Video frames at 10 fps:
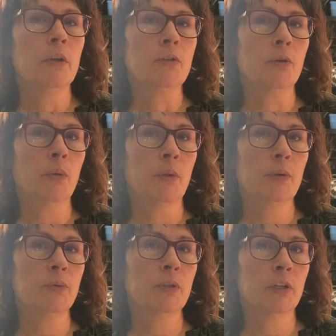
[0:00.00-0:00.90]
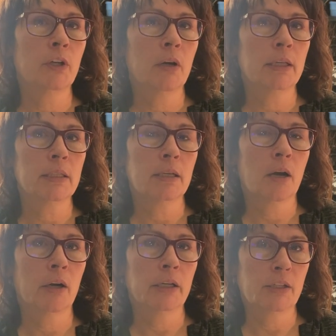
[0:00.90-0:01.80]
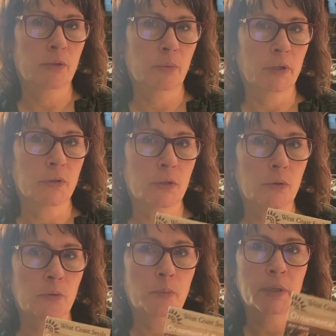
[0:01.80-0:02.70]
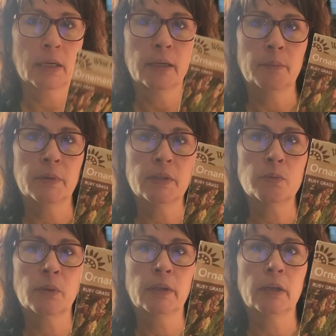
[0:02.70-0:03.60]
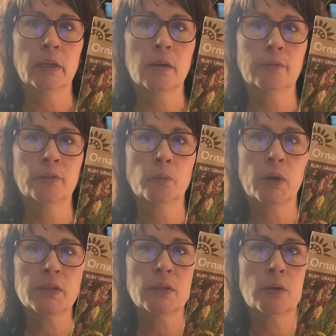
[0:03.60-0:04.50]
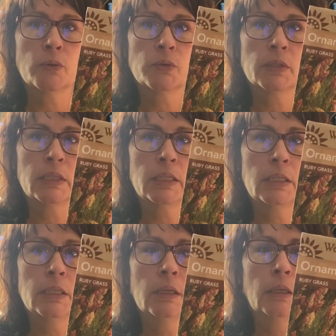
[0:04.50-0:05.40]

So those are not hardy to our zone, but um, this one that I got from West Coast Seed